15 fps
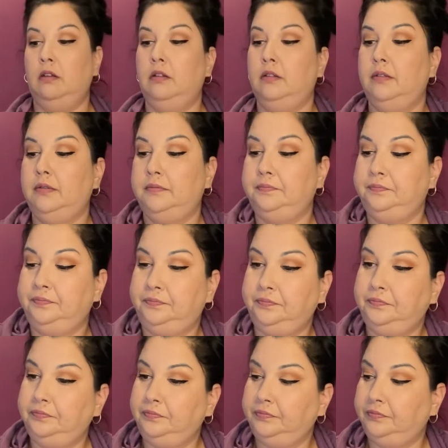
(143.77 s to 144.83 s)

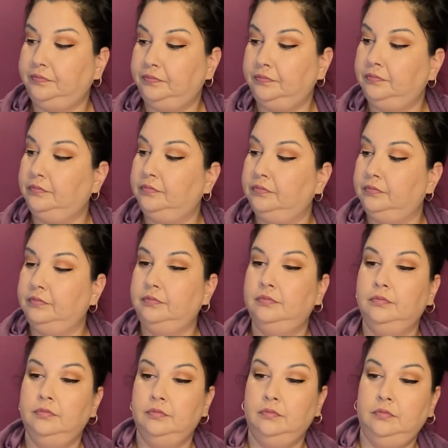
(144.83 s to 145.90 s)

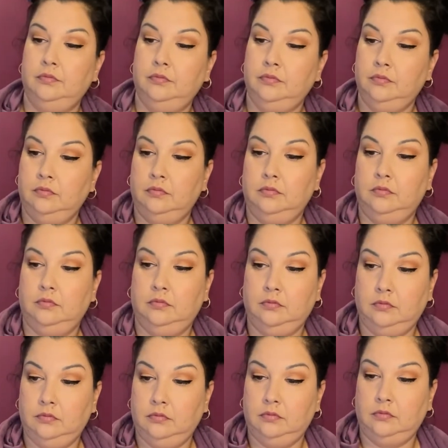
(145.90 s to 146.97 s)

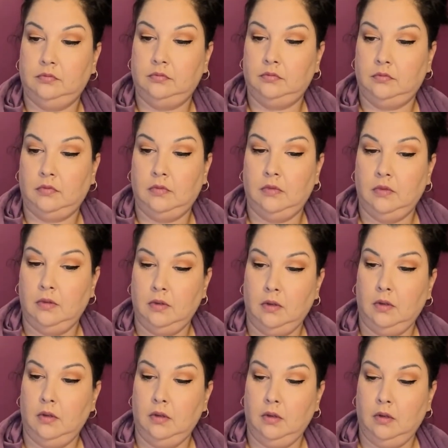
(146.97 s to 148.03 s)

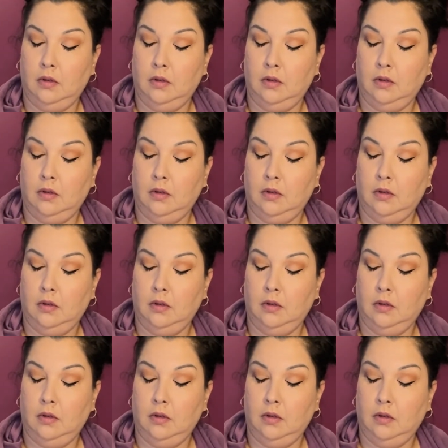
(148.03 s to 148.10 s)
Nobody speaks.